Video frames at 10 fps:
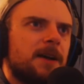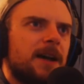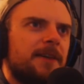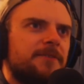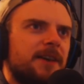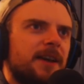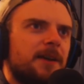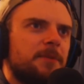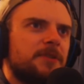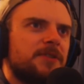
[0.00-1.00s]
I have to get
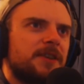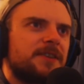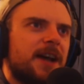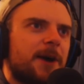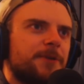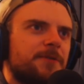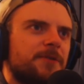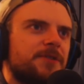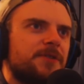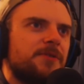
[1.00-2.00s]
up in 6 hours for
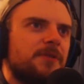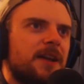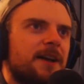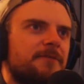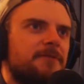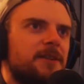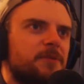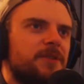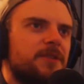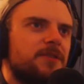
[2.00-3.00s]
school. Have fun
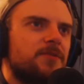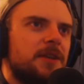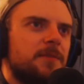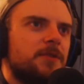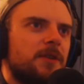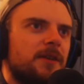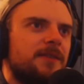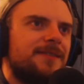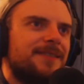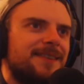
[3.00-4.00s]
with the stream, John.
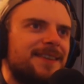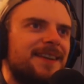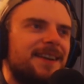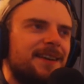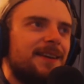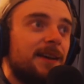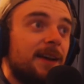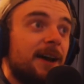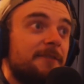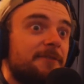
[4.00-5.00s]

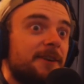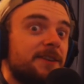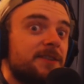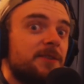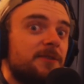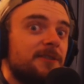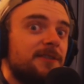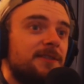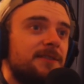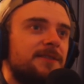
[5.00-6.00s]
Have fun at
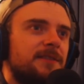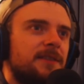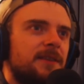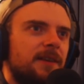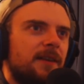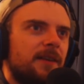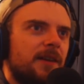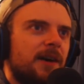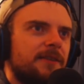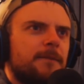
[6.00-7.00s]
school.
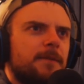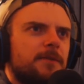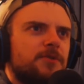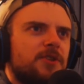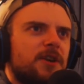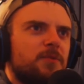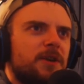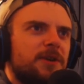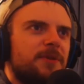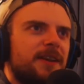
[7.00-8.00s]
Not. John, what
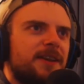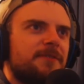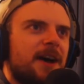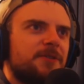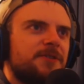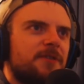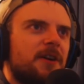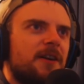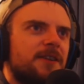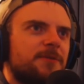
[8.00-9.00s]
do you think of House of
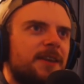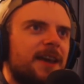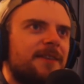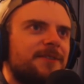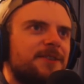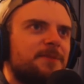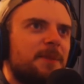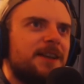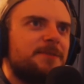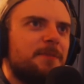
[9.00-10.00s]
Cards with Kevin
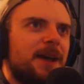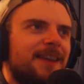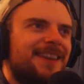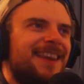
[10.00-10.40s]
Spaceman?